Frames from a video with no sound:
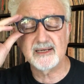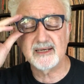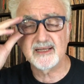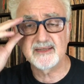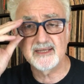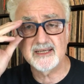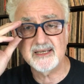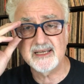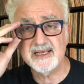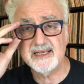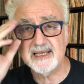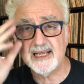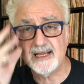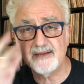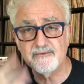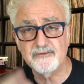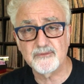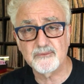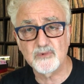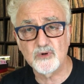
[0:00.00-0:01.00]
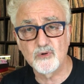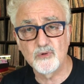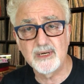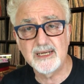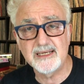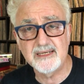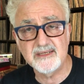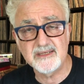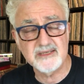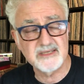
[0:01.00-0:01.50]
I think he came from
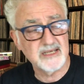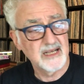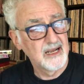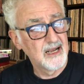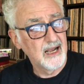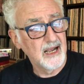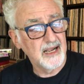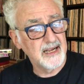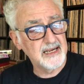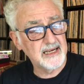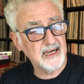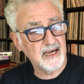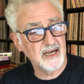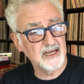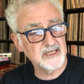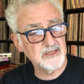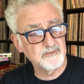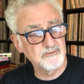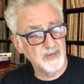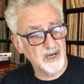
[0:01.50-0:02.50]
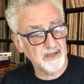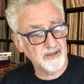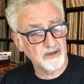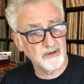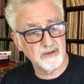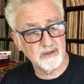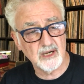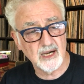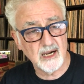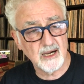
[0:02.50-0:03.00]
Queens. His
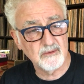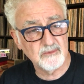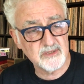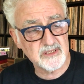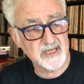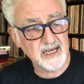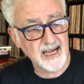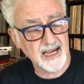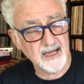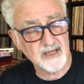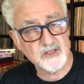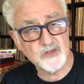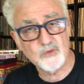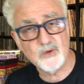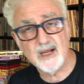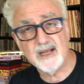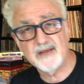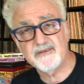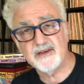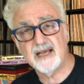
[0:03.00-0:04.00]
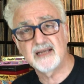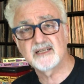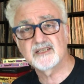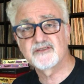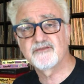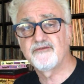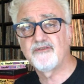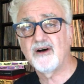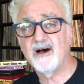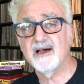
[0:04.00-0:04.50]
mother was a housewife, and his
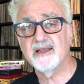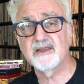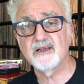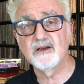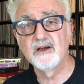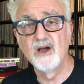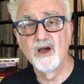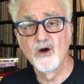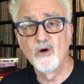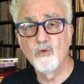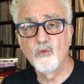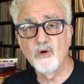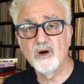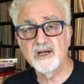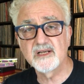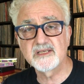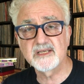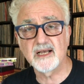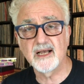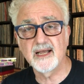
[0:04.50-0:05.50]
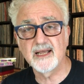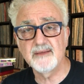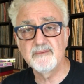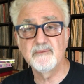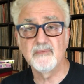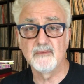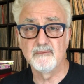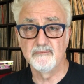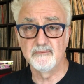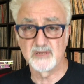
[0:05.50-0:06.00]
father was a
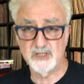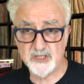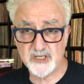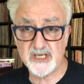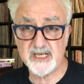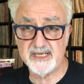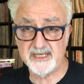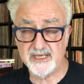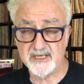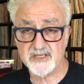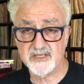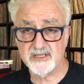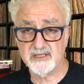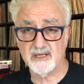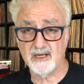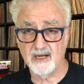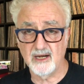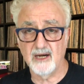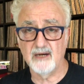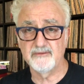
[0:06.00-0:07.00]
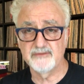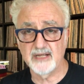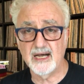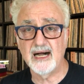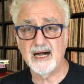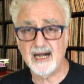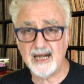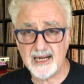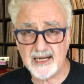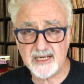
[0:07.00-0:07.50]
machinist of the
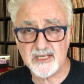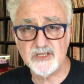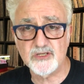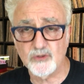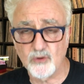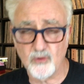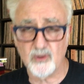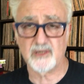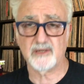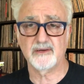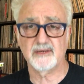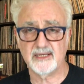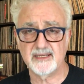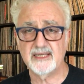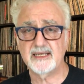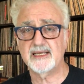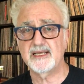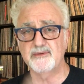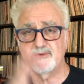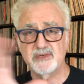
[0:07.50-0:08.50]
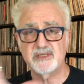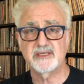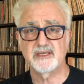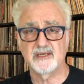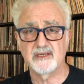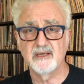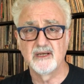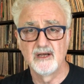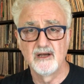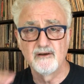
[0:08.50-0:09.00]
highest order. I think he was
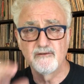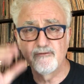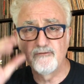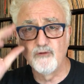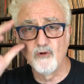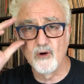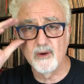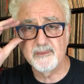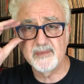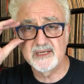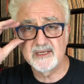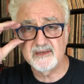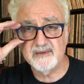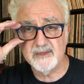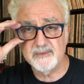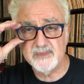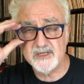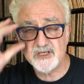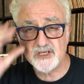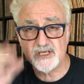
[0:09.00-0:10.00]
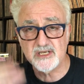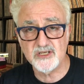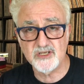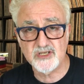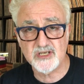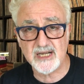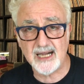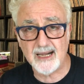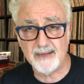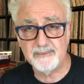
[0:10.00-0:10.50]
the foreman of the machine
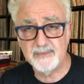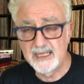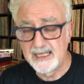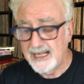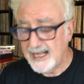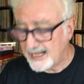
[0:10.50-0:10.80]
shop.